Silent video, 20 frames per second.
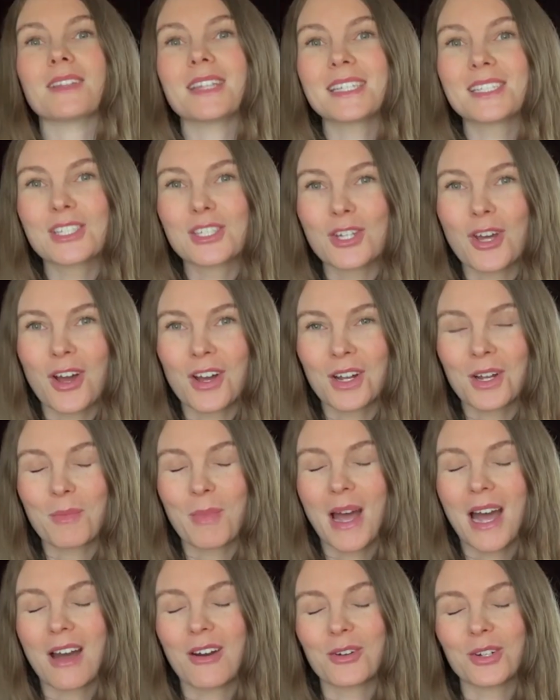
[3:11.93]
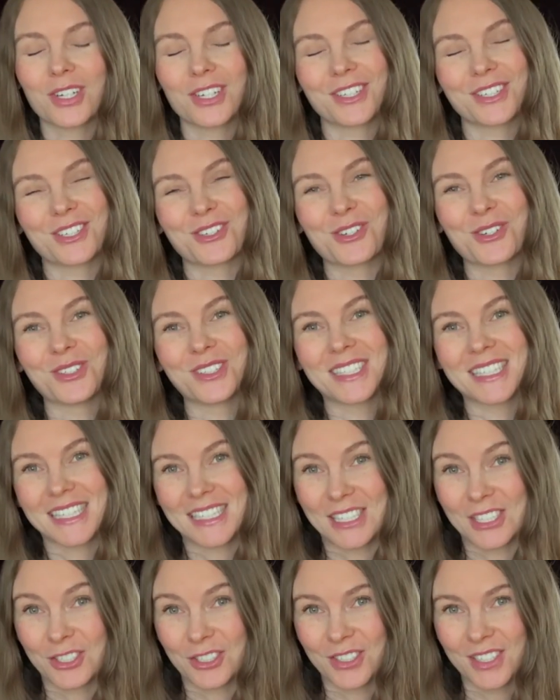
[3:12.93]
let's talk about good old
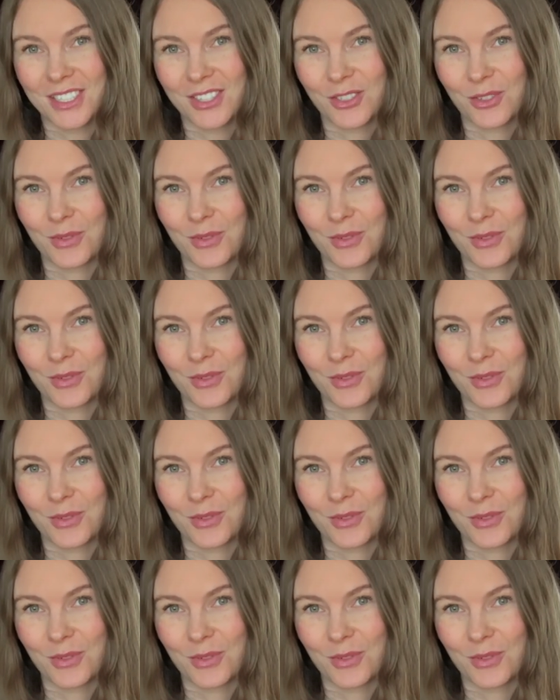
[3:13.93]
interest